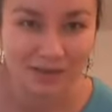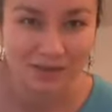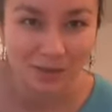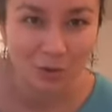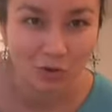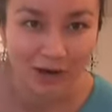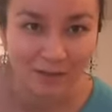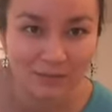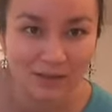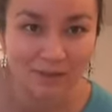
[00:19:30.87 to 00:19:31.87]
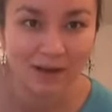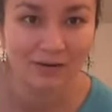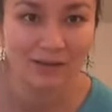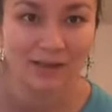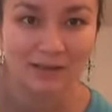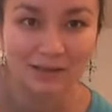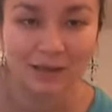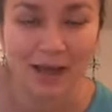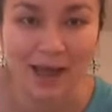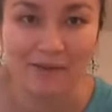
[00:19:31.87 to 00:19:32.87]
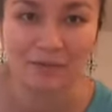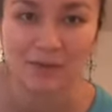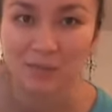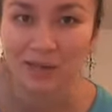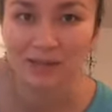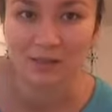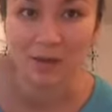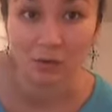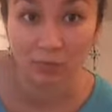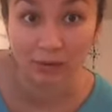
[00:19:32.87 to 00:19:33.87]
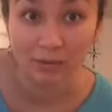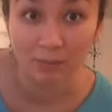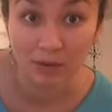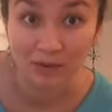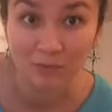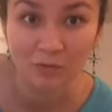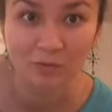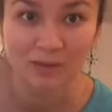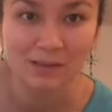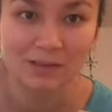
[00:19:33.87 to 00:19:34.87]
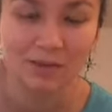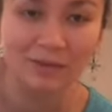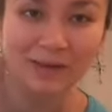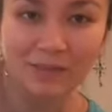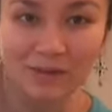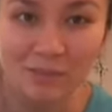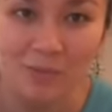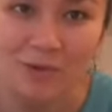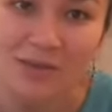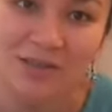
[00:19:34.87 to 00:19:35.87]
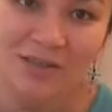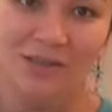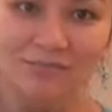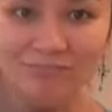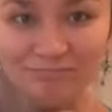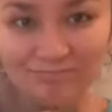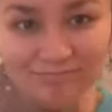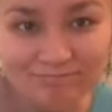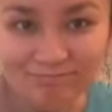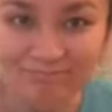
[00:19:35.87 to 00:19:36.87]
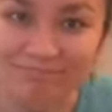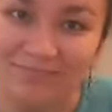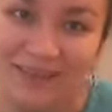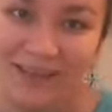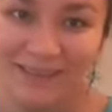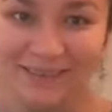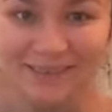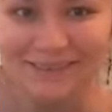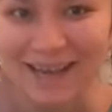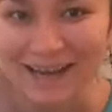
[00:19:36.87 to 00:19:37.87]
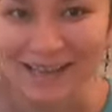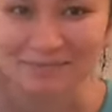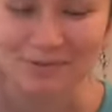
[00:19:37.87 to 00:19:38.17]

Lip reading: it's so cramped in there, it doesn't have the space to make really big movements. So like they're more just like little tiny